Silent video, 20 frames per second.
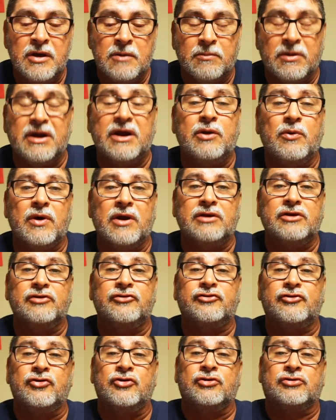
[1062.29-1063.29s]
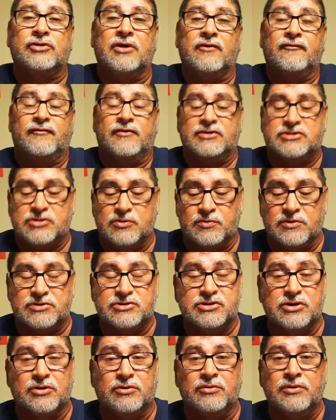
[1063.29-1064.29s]
But anyway, this is Hooked on Fishing with
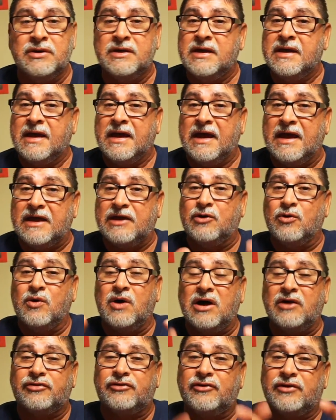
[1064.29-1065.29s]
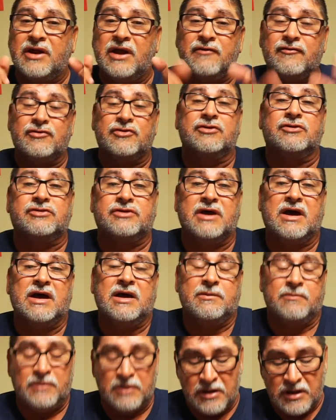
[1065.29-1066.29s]
Joe. Hey, go out there and have a good
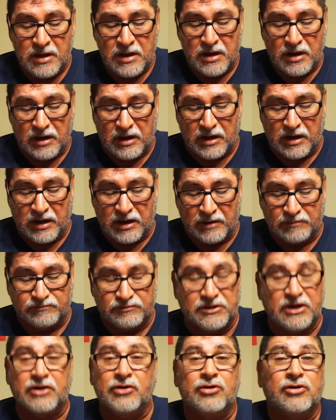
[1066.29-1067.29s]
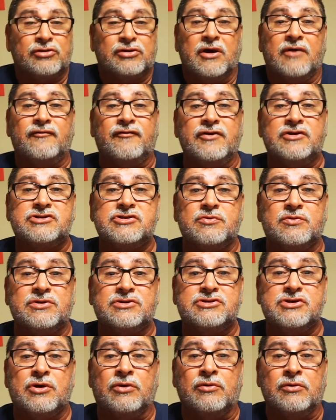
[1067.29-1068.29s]
time. Get hooked on fishing
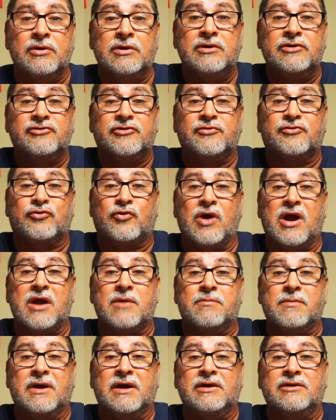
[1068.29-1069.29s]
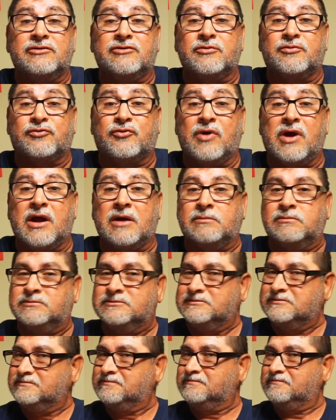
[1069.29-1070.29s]
with Joe. Subscribe, man. Subscribe.
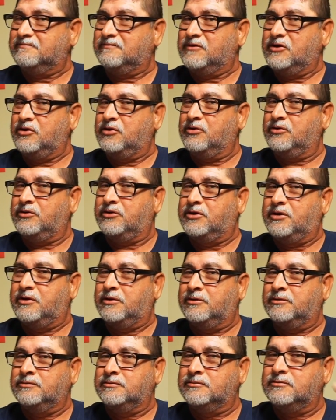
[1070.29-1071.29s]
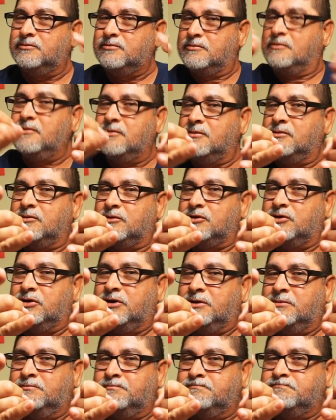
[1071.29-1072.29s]
You know the deal.
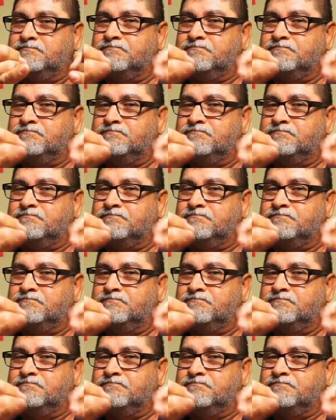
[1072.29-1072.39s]
Good.